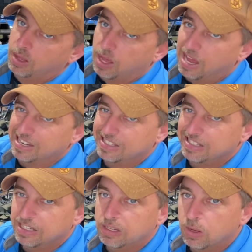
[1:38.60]
I
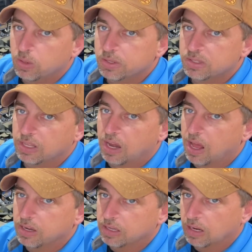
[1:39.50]
did notice that
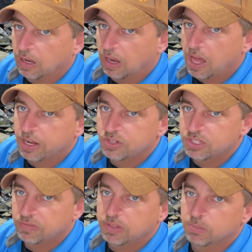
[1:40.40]
I did a lot of
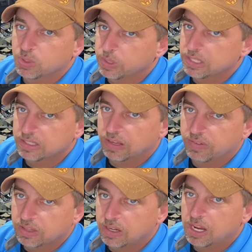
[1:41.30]
shifting between
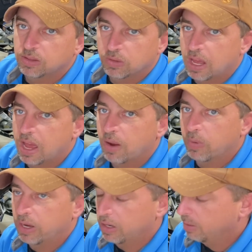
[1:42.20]
7th and 8th on the
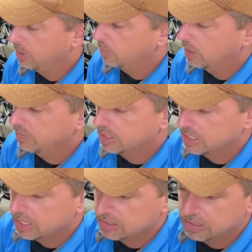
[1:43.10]
highway. I mean, we live in
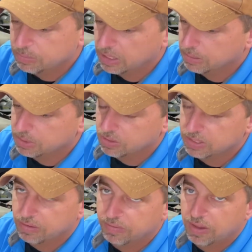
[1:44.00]
Texas, speed limits are
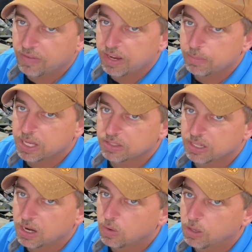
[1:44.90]
75, 80 miles an
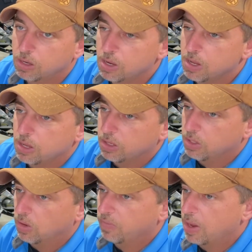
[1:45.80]
hour.
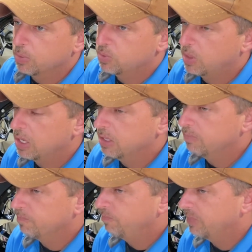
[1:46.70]
If I was
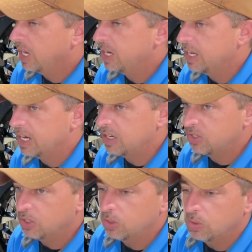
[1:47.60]
running 80,
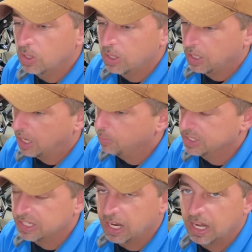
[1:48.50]
82, it would
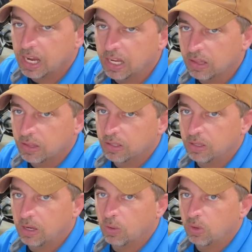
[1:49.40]
stay in 8th,
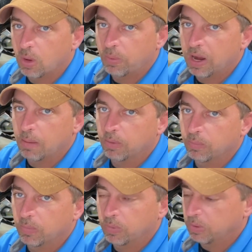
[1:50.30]
no problem.
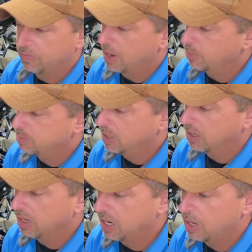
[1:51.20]
If I was bucking
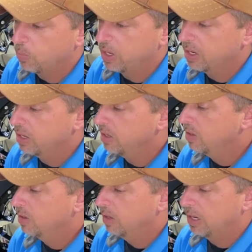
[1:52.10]
a headwind,
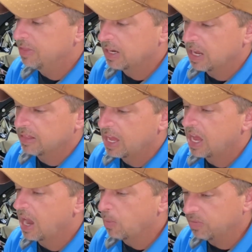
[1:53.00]
anything like that,
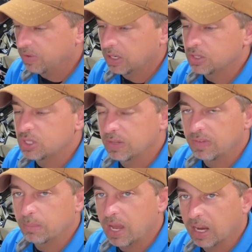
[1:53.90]
I would feel it
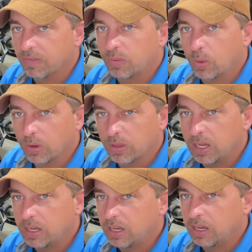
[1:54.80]
shifting back and forth,
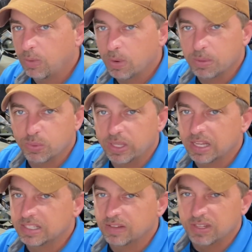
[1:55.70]
anywhere between that
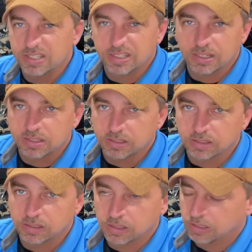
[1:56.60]
76 and
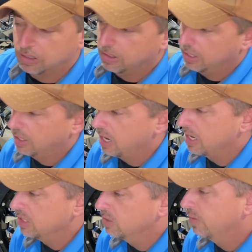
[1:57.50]

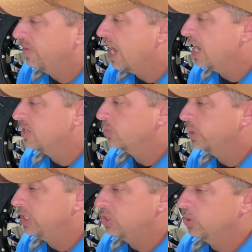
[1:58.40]
80. So if I had it to
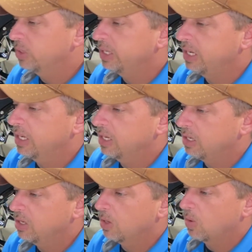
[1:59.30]
redo again,
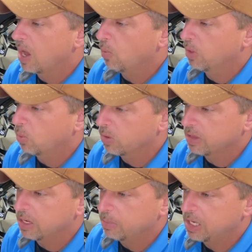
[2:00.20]
I would order the
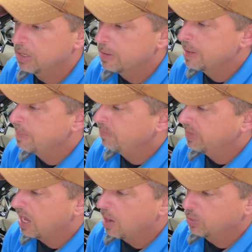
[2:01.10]
Hemi.
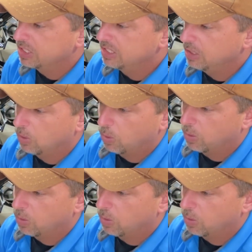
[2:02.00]
I would still order